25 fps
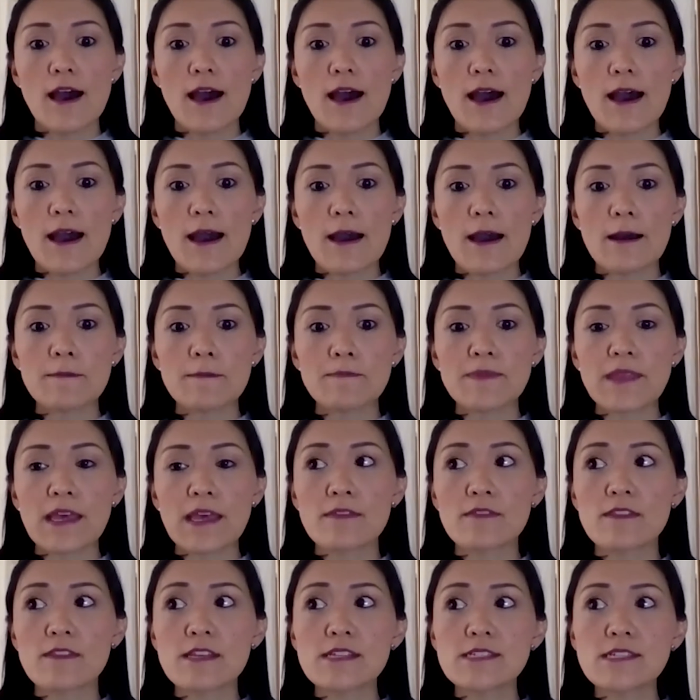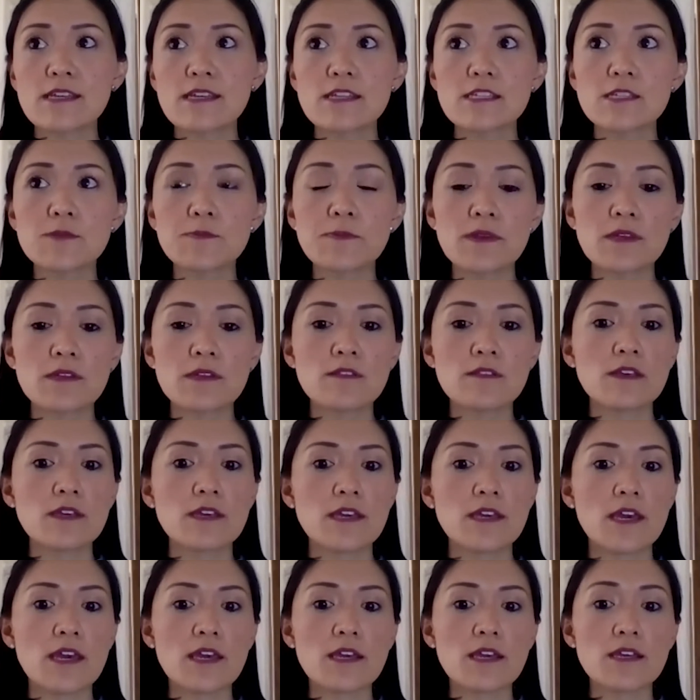And this has been the
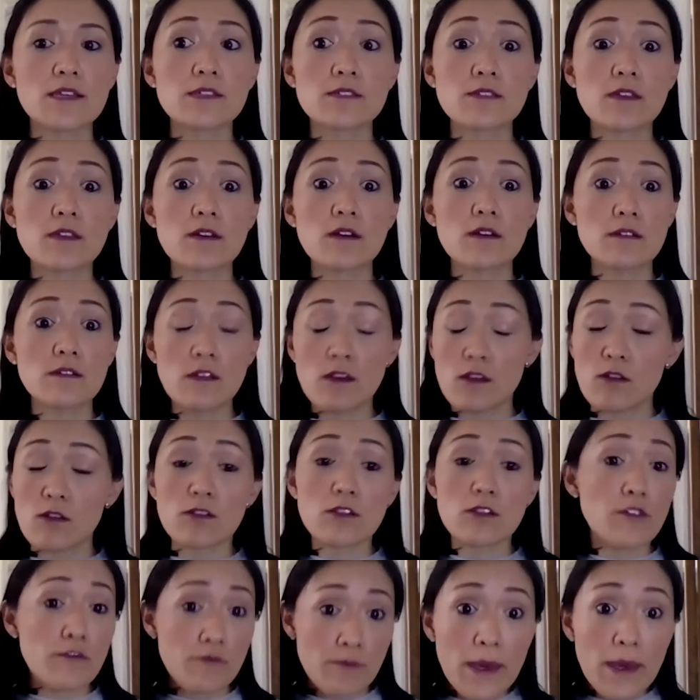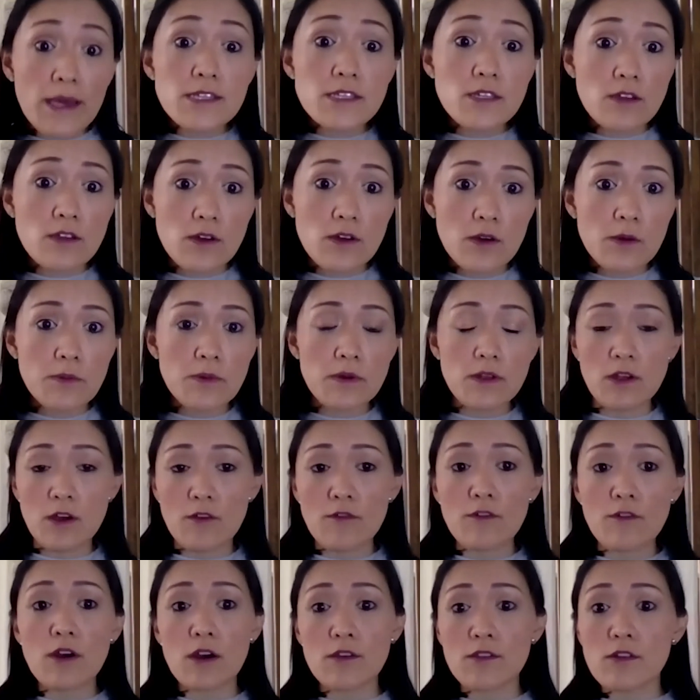case not only of Mexico, but of
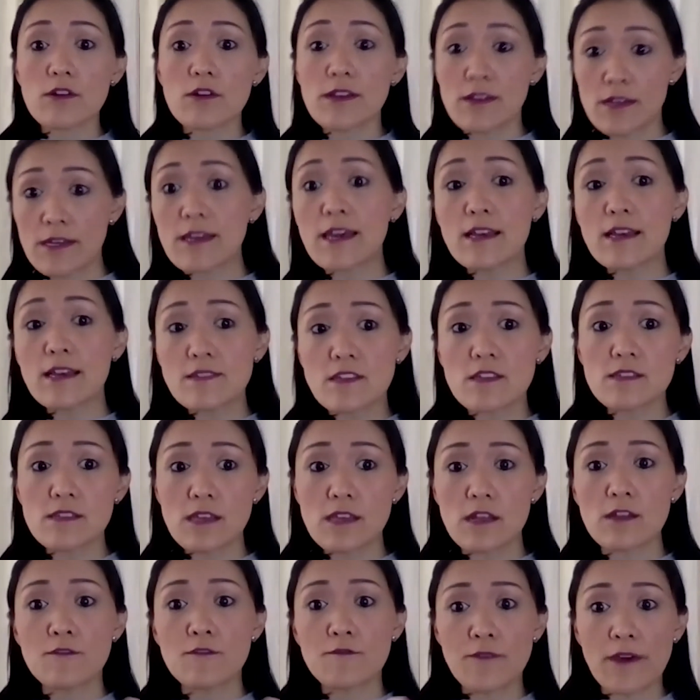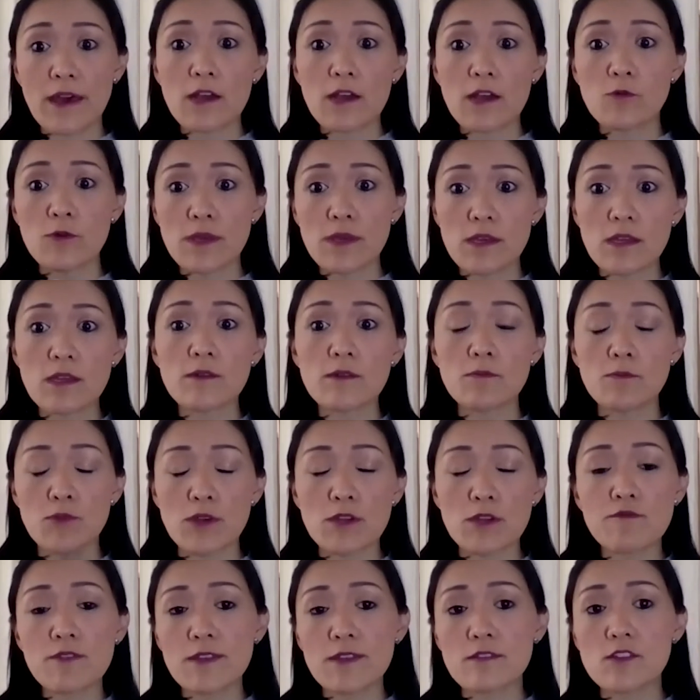other cases that in fact we
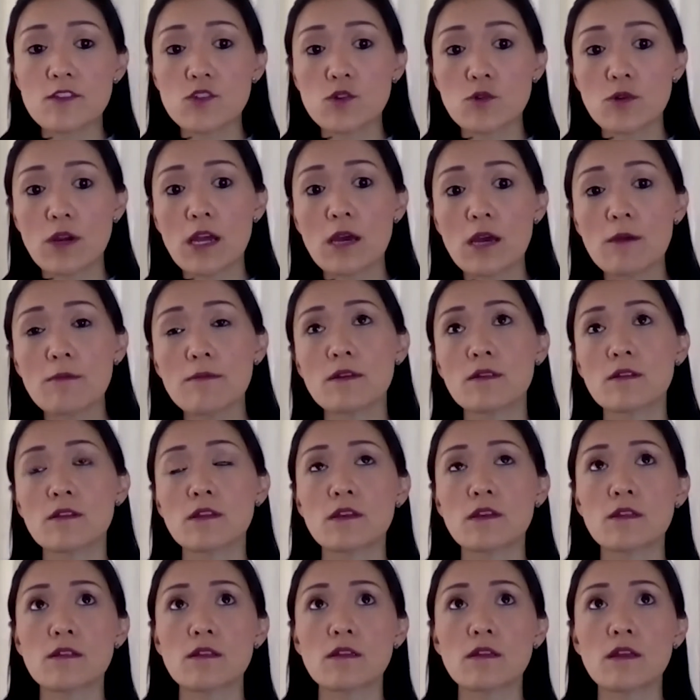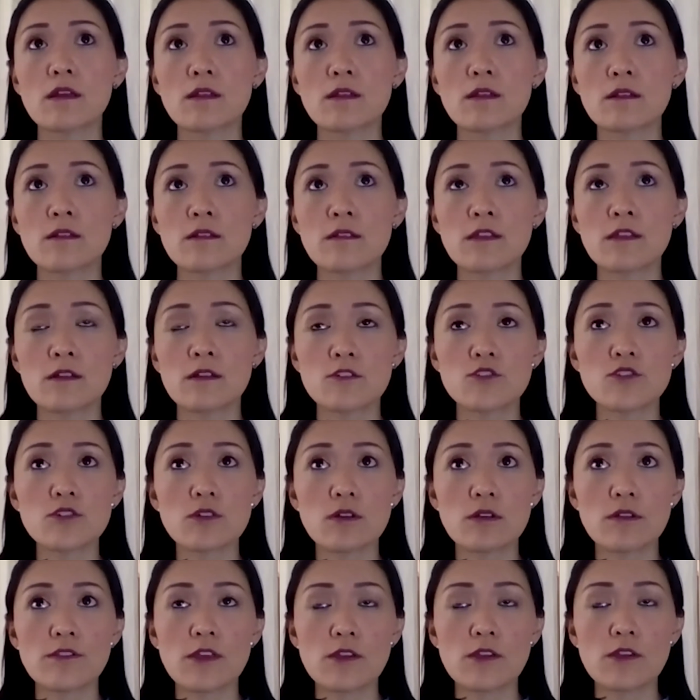briefly describe in the
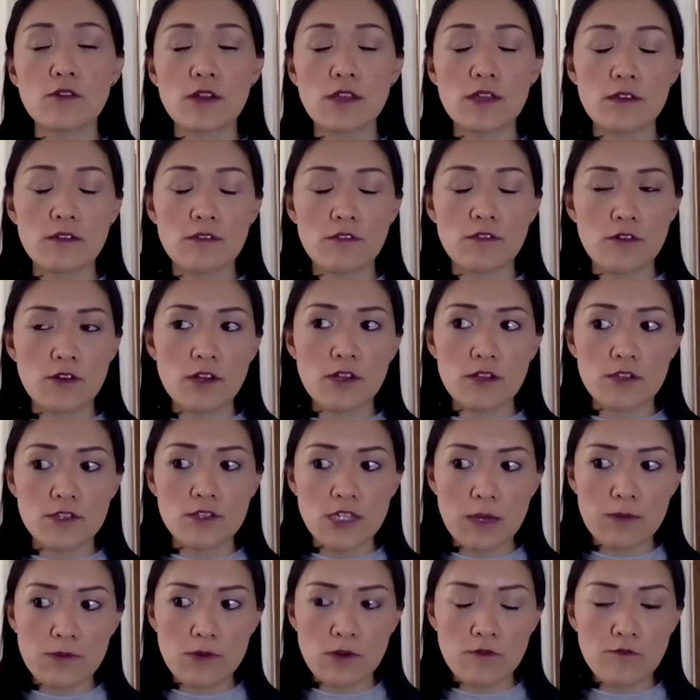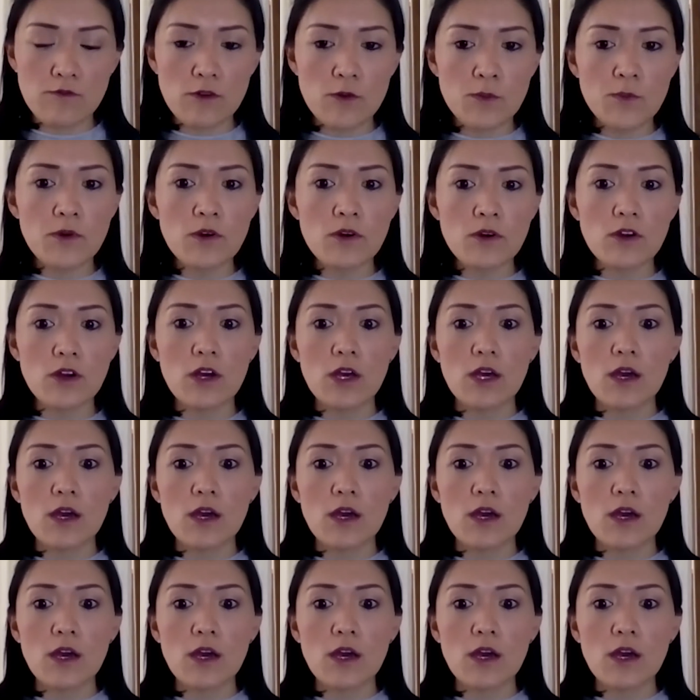initial theoretical chapter for book,